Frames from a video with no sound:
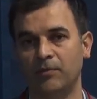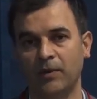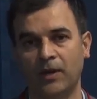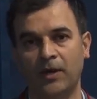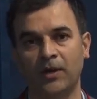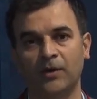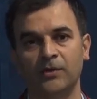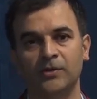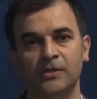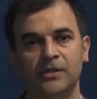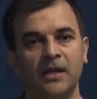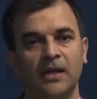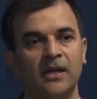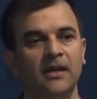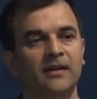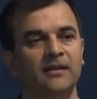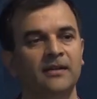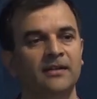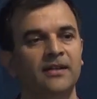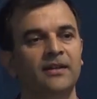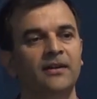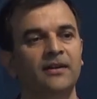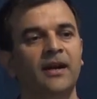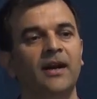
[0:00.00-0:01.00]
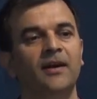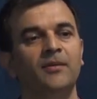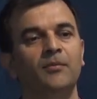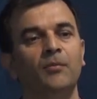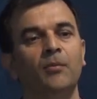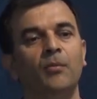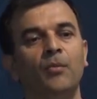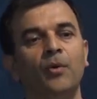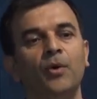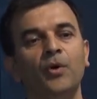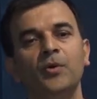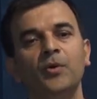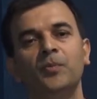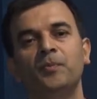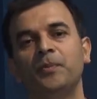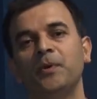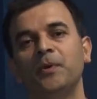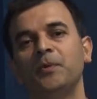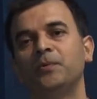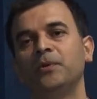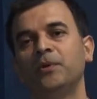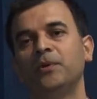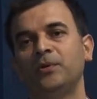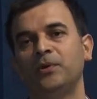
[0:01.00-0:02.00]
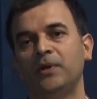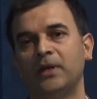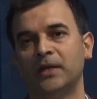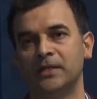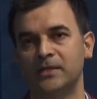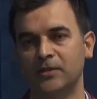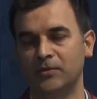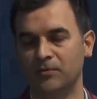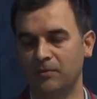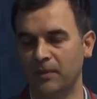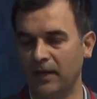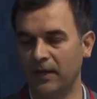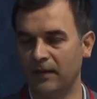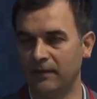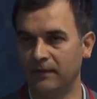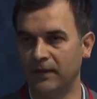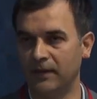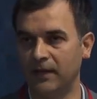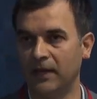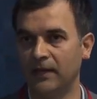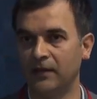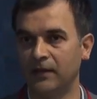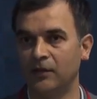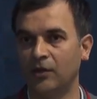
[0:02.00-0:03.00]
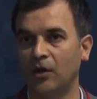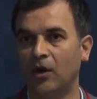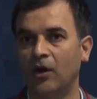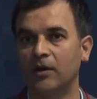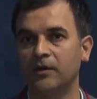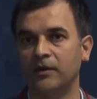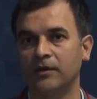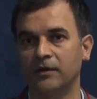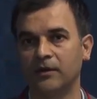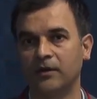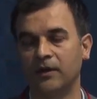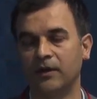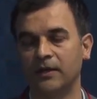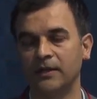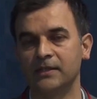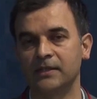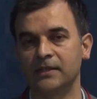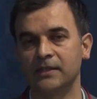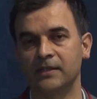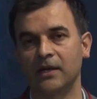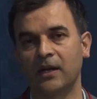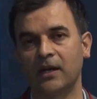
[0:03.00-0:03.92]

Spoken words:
because there are more people who doesn't believe in any God or goddesses.